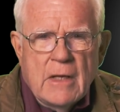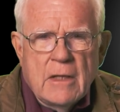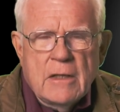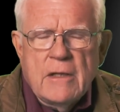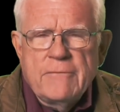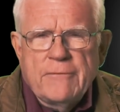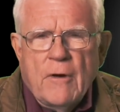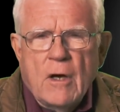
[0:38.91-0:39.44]

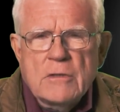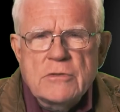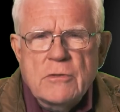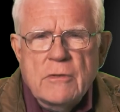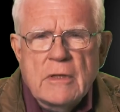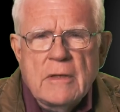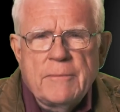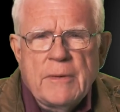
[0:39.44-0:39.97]
They
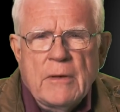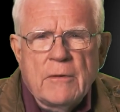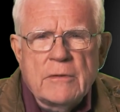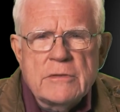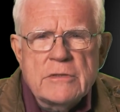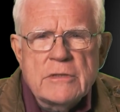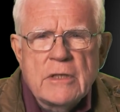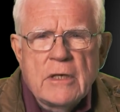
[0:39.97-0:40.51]
foster the
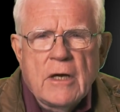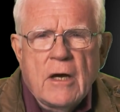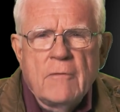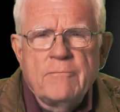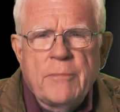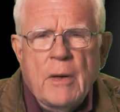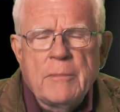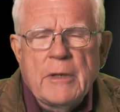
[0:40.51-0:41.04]
appearance
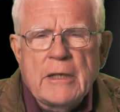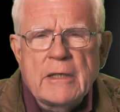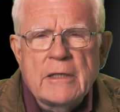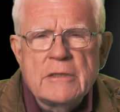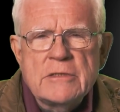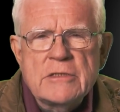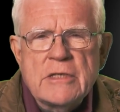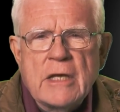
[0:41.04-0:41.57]
of public
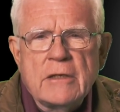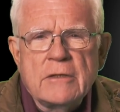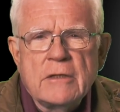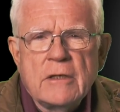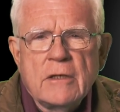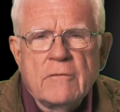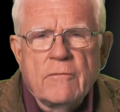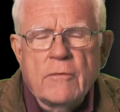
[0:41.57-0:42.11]
consent
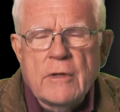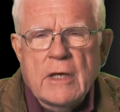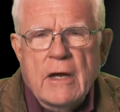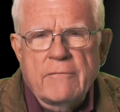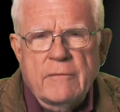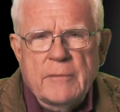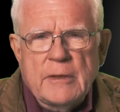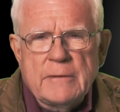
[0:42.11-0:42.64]
for the
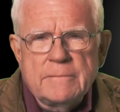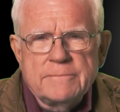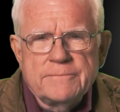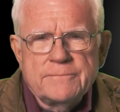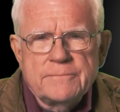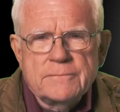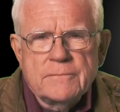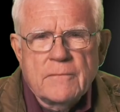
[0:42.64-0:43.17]
government.
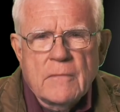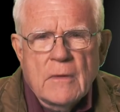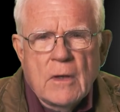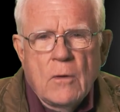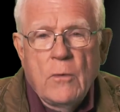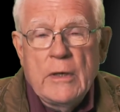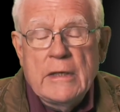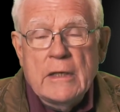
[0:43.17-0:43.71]

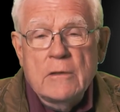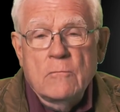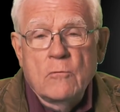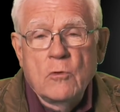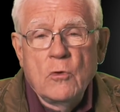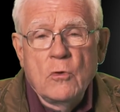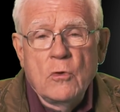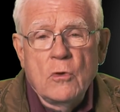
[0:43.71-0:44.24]
We can
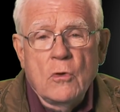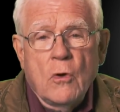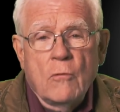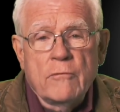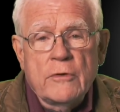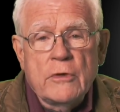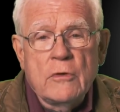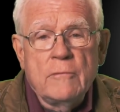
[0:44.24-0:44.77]
rule
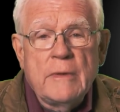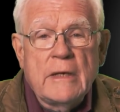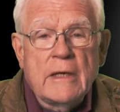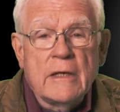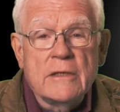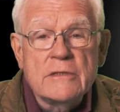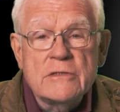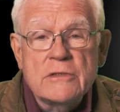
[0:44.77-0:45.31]
over you
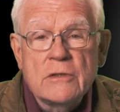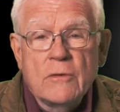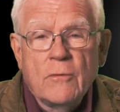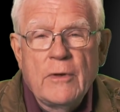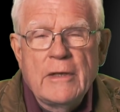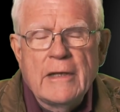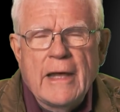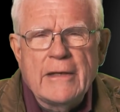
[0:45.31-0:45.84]
because
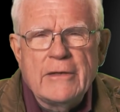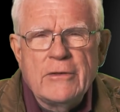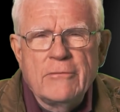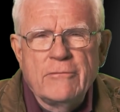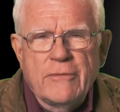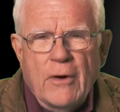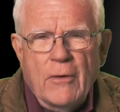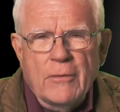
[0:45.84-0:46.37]
we let you
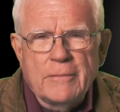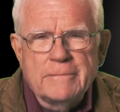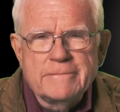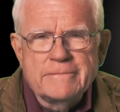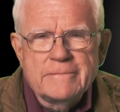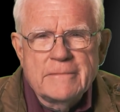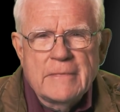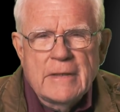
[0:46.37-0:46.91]
vote.
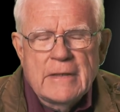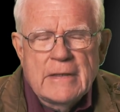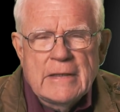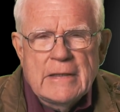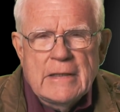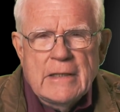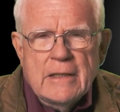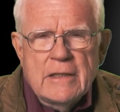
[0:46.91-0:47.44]

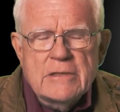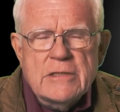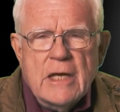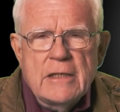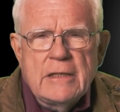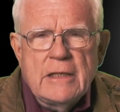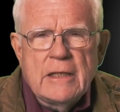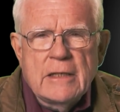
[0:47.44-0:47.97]
This
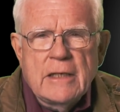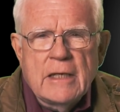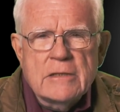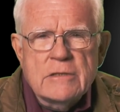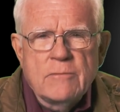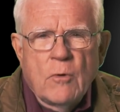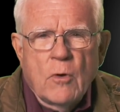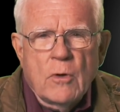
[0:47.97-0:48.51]
idea
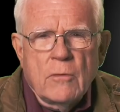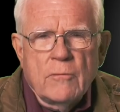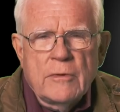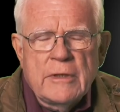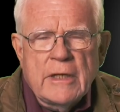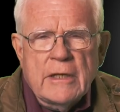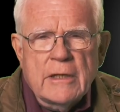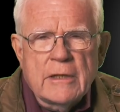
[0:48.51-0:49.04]
gets more
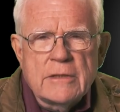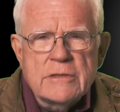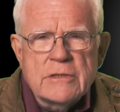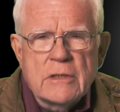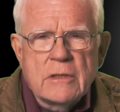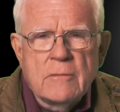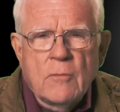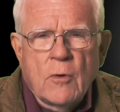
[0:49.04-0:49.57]

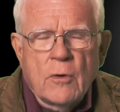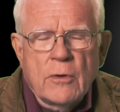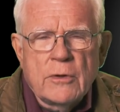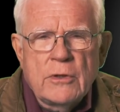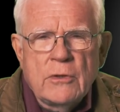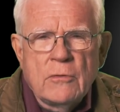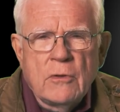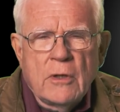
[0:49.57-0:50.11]
ridiculous the more
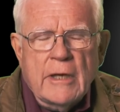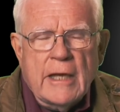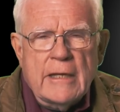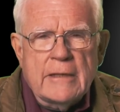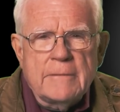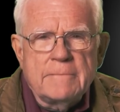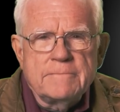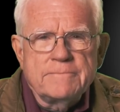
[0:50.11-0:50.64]
you look at it.